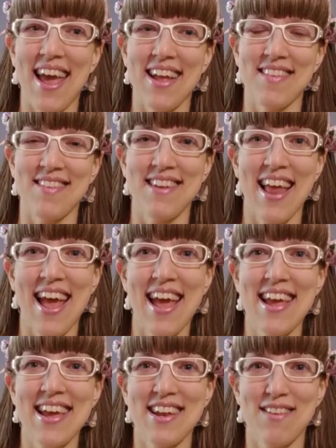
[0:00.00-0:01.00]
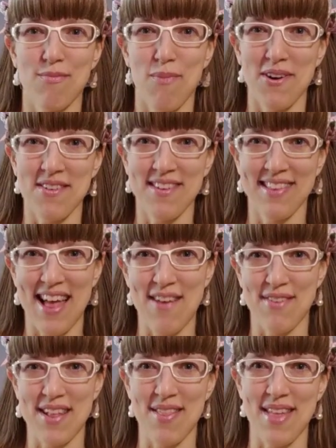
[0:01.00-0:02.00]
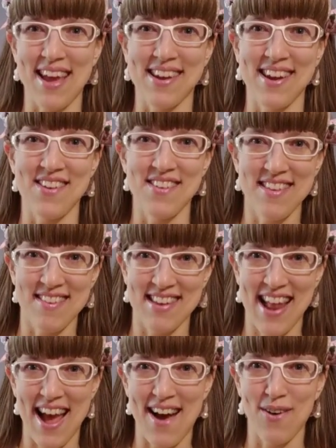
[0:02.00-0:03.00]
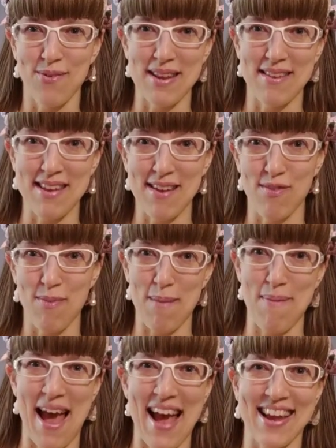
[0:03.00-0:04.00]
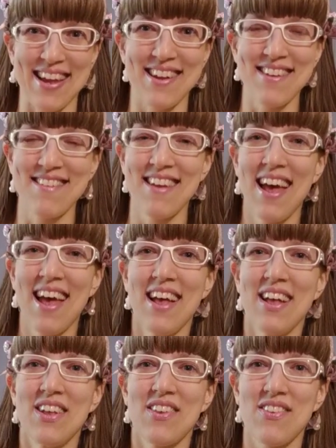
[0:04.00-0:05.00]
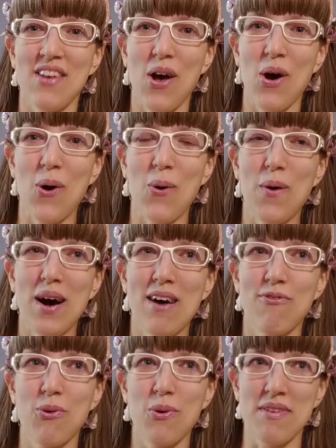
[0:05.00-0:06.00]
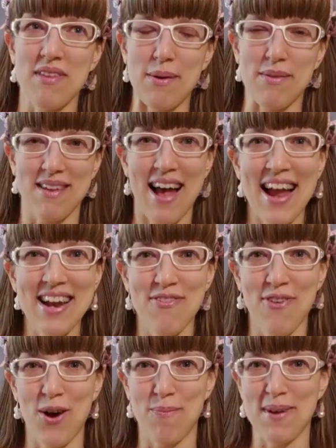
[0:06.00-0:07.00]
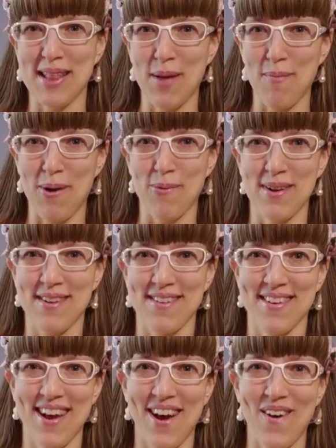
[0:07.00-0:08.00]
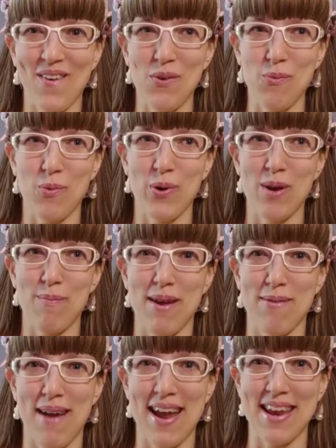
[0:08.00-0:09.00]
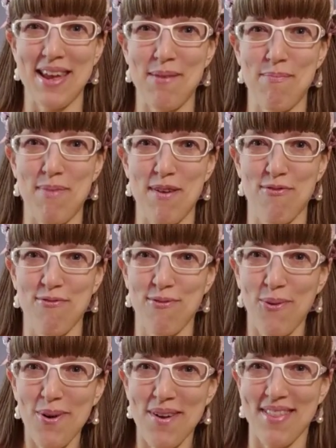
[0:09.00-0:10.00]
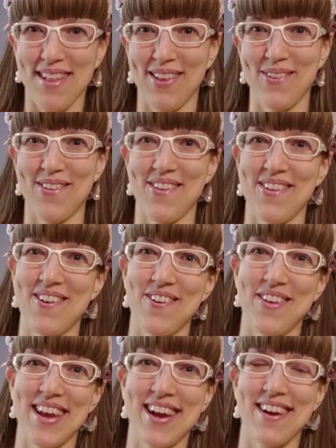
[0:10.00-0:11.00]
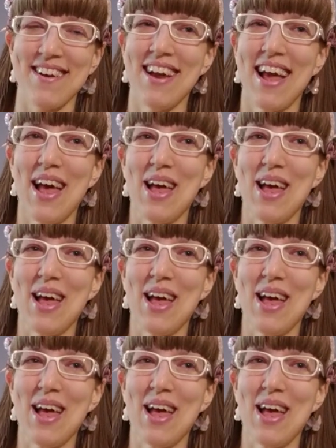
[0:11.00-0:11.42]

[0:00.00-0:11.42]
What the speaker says: and today it is March 11th, and I just now received my package. So, of course, I was kind of hoping that my winter coat would be ready before the Lunar New Year,